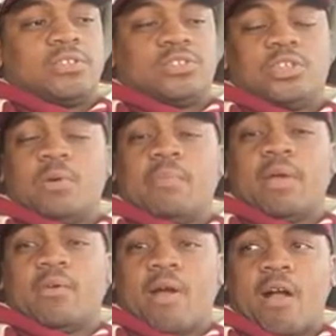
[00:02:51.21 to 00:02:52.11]
should
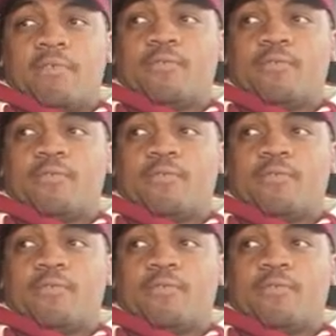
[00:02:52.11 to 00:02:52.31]
be around